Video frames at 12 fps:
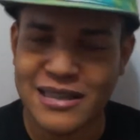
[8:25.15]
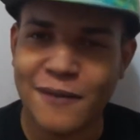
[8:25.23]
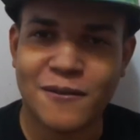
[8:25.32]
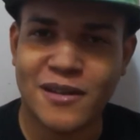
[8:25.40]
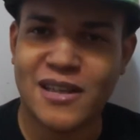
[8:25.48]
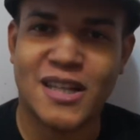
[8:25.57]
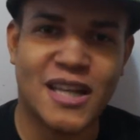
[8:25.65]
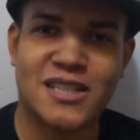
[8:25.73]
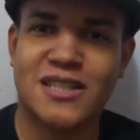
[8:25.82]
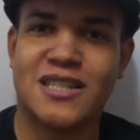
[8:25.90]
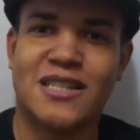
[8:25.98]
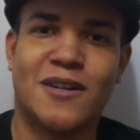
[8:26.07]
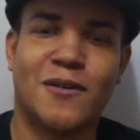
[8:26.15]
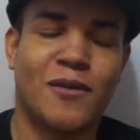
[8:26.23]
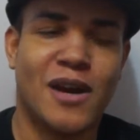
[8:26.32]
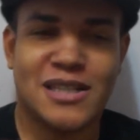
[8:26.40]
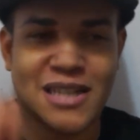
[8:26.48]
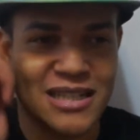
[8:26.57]
definitely the Legend of Zelda
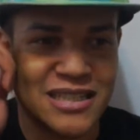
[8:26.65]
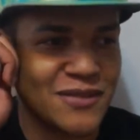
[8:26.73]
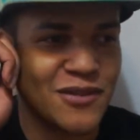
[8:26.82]
franchise.